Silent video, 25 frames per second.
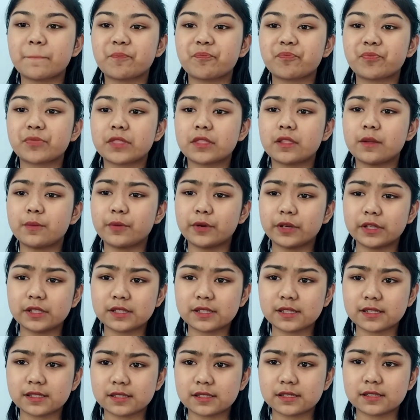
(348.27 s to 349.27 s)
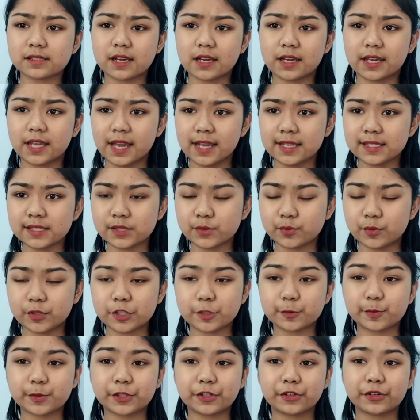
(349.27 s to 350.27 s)
the princesses again
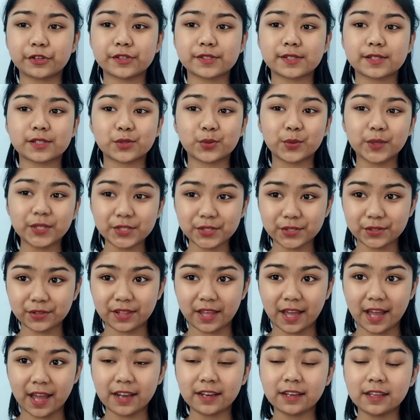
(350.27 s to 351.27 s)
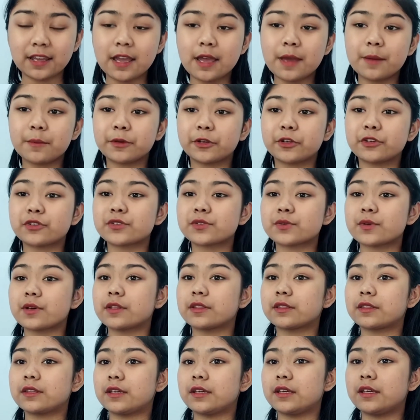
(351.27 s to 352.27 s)
switch, but there is a twist to that, because
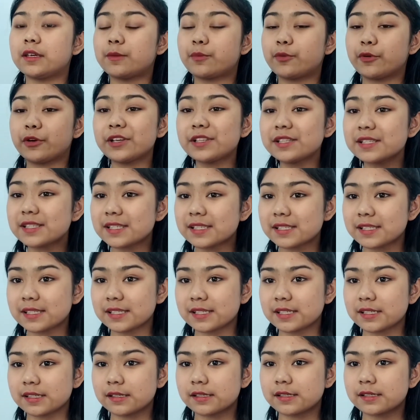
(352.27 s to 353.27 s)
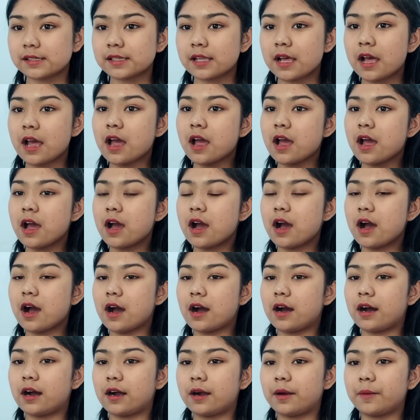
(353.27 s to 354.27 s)
the princesses'
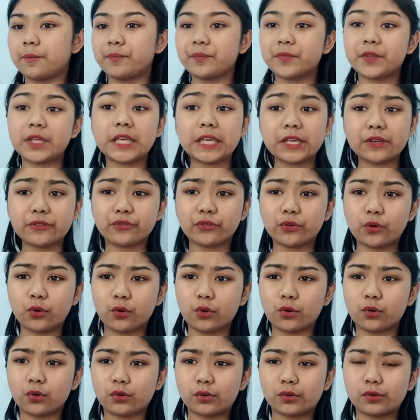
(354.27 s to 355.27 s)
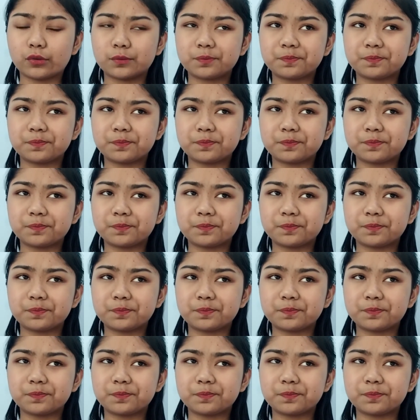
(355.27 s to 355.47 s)
evil